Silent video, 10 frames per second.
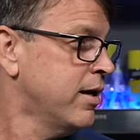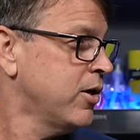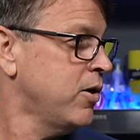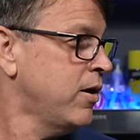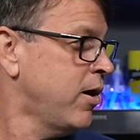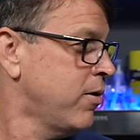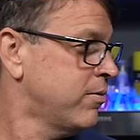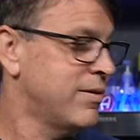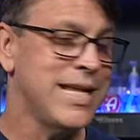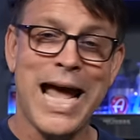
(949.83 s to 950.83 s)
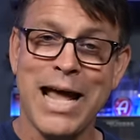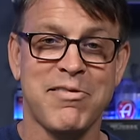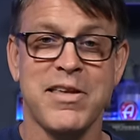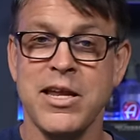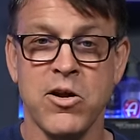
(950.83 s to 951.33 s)
you know,
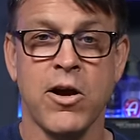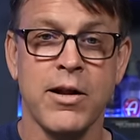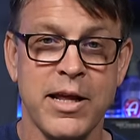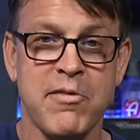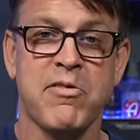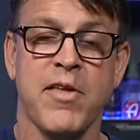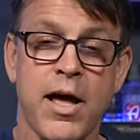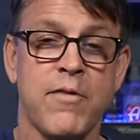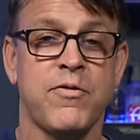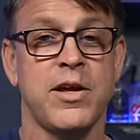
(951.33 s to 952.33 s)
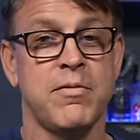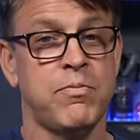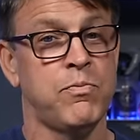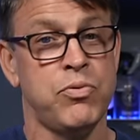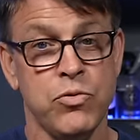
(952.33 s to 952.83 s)
nasty, gnarly stuff get
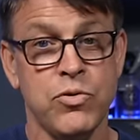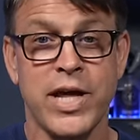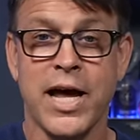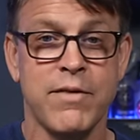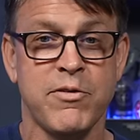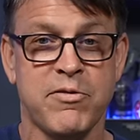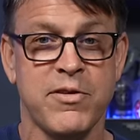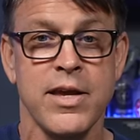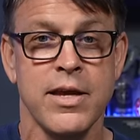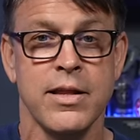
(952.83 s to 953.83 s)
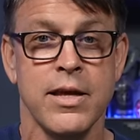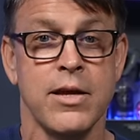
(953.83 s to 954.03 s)
pulled out of a seat